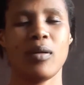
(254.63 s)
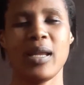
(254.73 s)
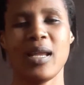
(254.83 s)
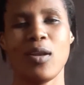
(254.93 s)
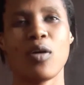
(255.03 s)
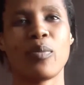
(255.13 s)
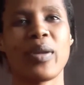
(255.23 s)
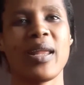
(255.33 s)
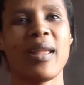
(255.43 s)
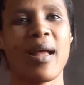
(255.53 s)
A long
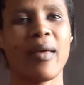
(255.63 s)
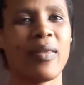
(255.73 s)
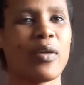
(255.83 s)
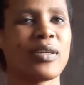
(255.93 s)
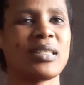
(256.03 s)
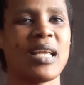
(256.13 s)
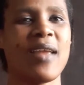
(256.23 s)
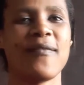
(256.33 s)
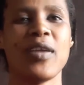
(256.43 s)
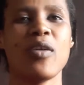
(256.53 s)
prayer. That was
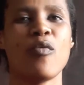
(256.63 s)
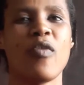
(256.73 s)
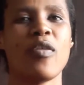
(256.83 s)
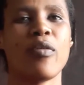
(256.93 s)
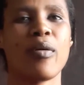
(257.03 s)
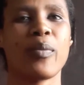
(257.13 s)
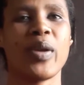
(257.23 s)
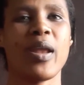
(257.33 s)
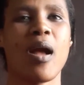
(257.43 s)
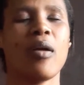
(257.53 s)
a very, very long
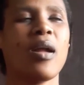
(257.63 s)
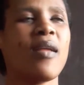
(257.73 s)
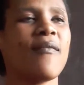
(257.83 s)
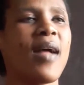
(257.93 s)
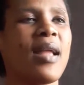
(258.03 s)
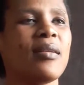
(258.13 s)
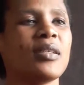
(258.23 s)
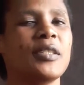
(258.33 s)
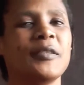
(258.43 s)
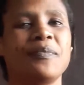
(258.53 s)
prayer. Okay, fine.
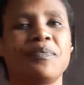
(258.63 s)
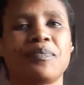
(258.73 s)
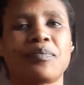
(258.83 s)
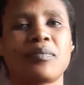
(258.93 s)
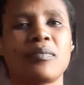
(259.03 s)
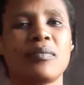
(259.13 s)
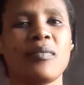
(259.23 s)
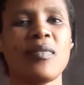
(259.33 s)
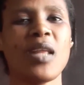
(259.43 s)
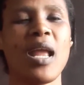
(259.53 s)

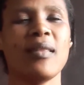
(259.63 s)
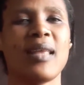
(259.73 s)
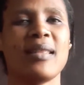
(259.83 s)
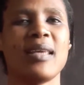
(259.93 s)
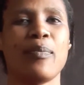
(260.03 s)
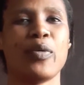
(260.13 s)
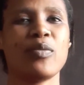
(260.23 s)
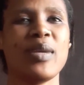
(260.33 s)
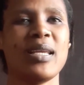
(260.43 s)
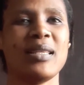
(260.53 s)
Then they put
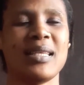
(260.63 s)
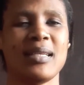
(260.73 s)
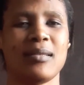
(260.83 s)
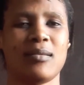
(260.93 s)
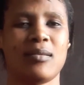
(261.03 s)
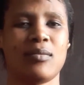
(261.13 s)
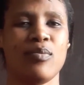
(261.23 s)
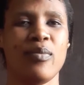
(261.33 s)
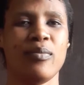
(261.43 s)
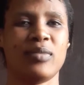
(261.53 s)
me in the
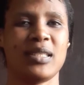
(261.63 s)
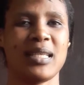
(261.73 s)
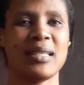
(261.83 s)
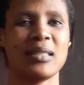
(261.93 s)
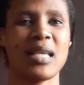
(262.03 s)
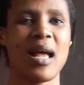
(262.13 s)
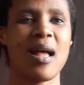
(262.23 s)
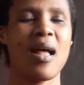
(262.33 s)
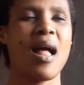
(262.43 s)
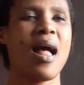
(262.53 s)

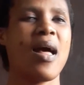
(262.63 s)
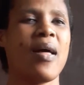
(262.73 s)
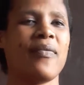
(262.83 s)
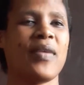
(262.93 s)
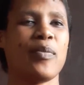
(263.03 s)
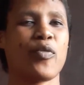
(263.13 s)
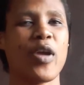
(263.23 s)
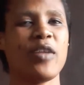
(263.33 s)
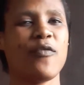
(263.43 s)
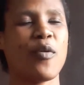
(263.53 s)
center. They
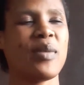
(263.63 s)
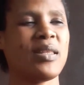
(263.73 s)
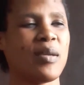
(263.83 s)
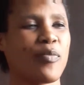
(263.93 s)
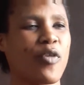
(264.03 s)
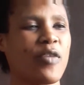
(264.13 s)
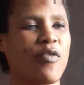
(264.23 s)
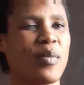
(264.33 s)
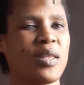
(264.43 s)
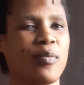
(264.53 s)
prayed for me.
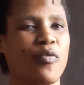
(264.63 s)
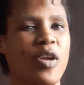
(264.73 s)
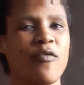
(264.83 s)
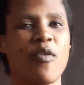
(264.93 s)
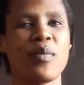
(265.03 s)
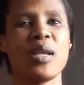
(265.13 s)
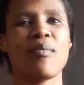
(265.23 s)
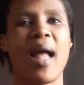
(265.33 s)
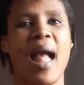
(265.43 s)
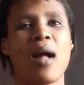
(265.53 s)

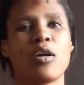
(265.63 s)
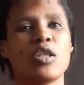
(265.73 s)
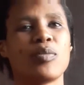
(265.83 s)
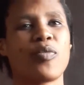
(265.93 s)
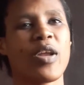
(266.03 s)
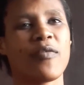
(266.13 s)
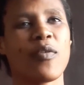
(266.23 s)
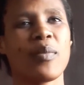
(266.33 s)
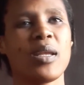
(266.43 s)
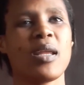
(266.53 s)
My uncle prayed for
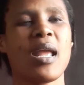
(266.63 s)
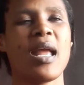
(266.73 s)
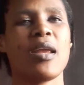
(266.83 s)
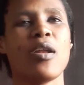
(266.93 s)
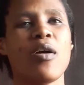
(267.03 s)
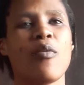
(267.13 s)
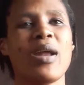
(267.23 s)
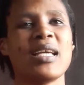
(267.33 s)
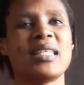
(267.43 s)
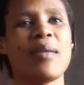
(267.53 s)
me. You know,
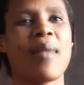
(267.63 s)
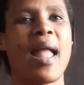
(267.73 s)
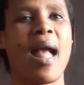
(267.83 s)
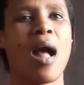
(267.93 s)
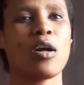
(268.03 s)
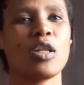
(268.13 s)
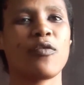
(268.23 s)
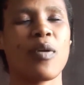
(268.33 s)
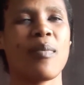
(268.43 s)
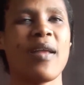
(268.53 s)
when I say my uncle
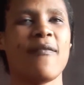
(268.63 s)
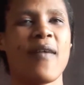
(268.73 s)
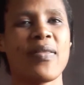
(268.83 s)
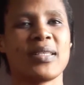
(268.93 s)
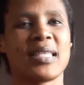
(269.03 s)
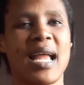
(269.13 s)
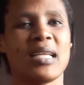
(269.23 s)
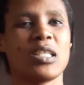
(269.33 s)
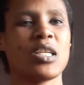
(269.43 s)
from my father's side,